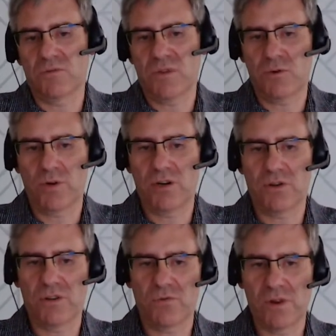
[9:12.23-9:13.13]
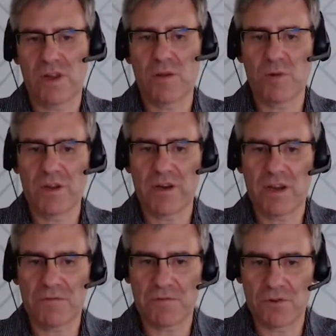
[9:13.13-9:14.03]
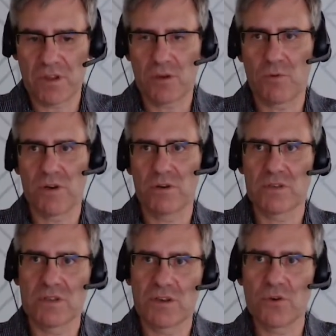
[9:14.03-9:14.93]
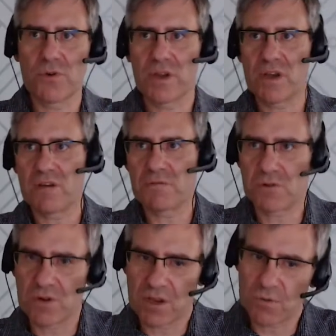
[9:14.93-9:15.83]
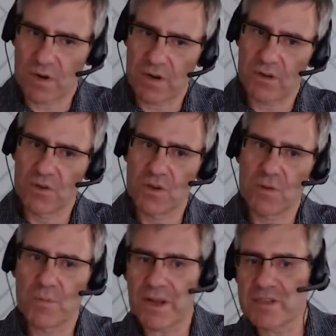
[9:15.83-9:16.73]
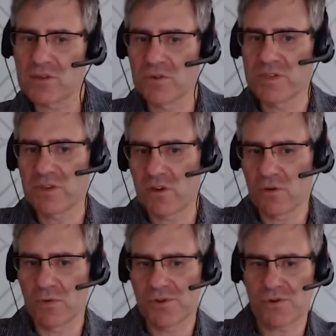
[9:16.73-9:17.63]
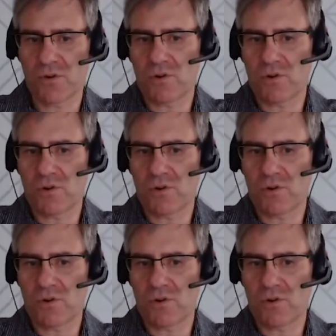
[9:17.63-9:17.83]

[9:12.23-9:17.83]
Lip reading: So they were not reliable enough, or they were not secure enough, or they were too complex to install, which